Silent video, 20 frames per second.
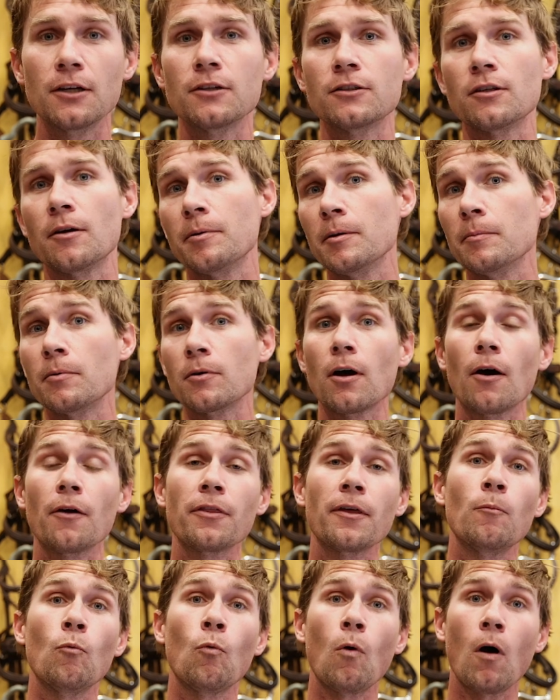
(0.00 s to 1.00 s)
some people call
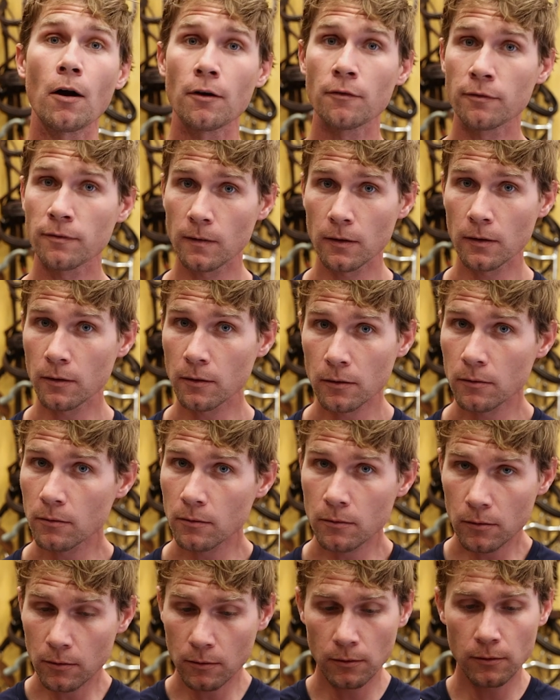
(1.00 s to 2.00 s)
them Waterford.
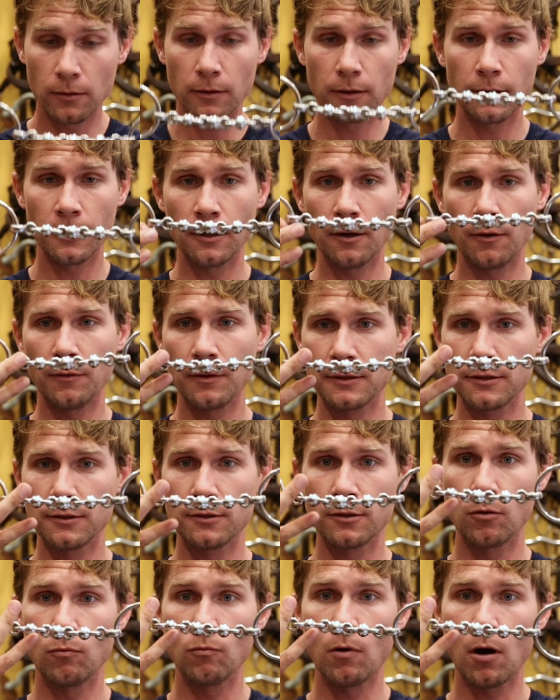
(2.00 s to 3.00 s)
This
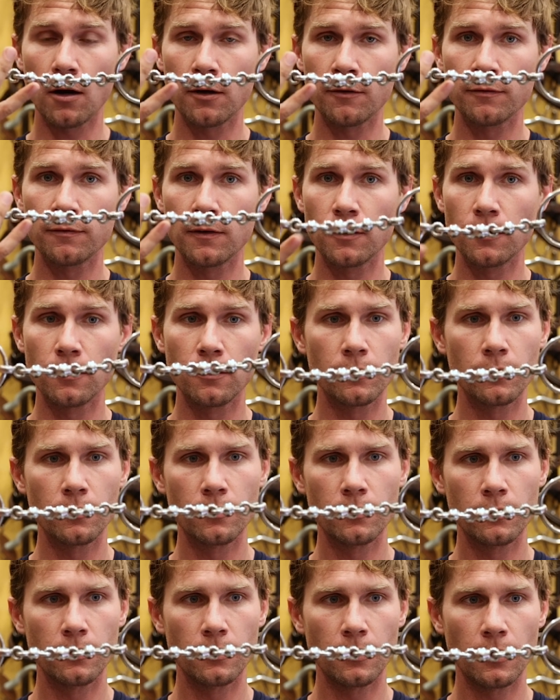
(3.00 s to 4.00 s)
is a Waterford
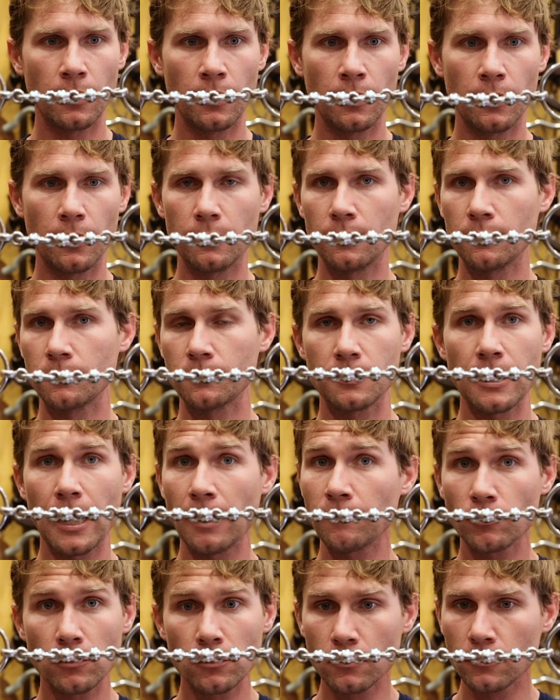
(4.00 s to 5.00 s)

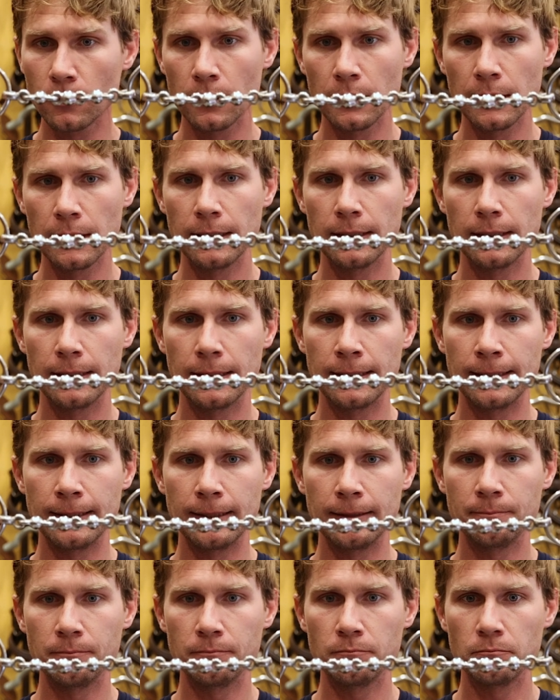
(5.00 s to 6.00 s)
snaffle.
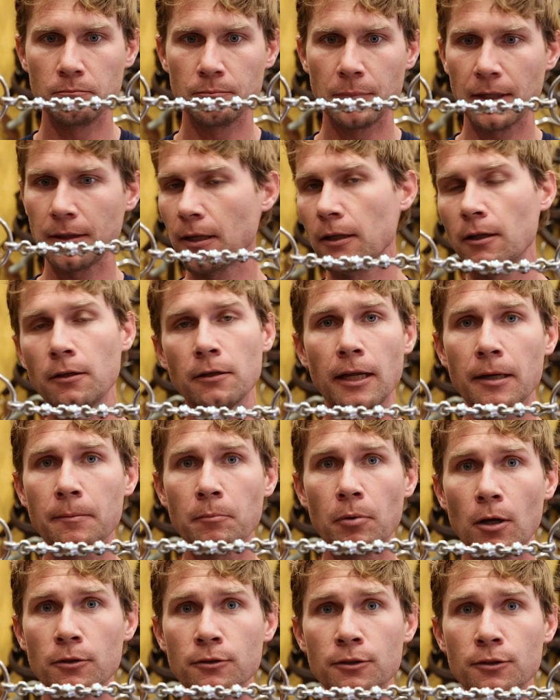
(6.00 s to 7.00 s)
But they look
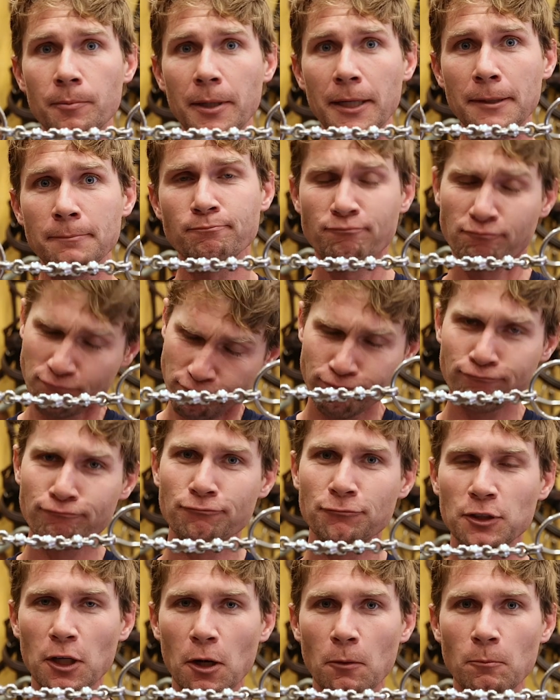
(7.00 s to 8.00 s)
like balls to me.
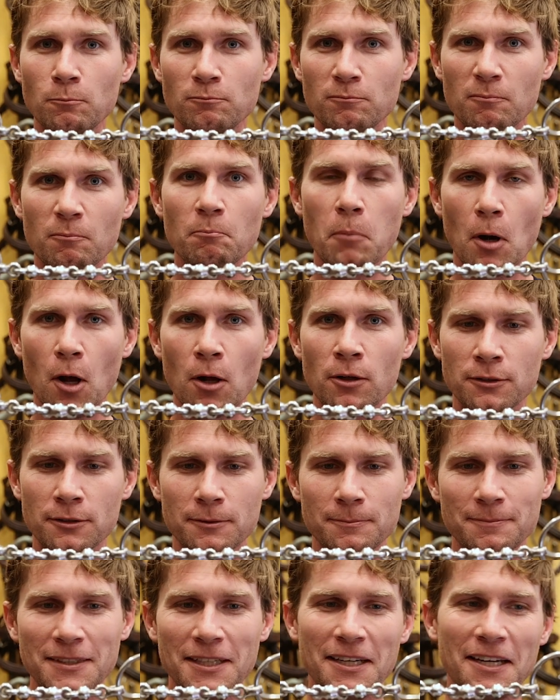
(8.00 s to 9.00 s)
So,
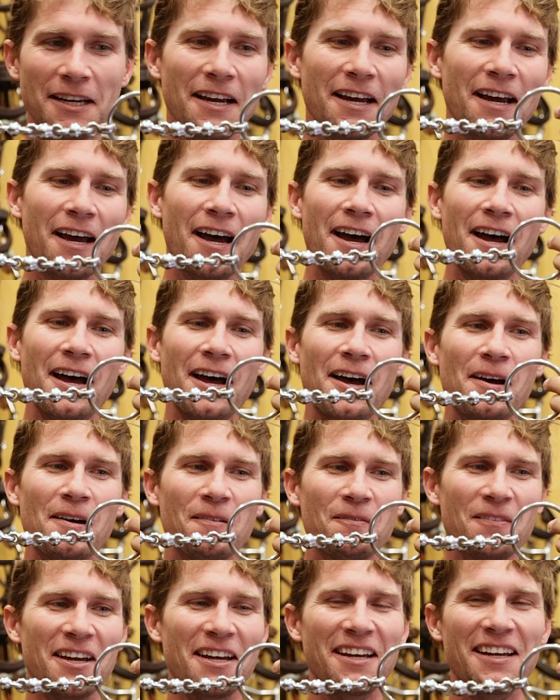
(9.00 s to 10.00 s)
balls.
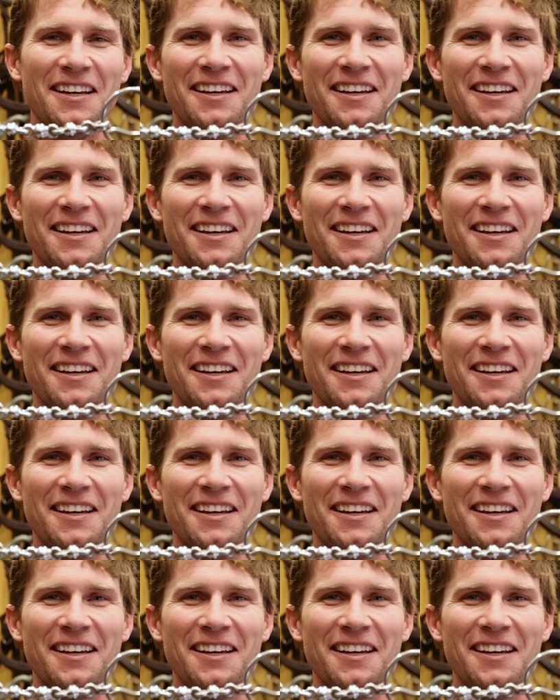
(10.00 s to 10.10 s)
I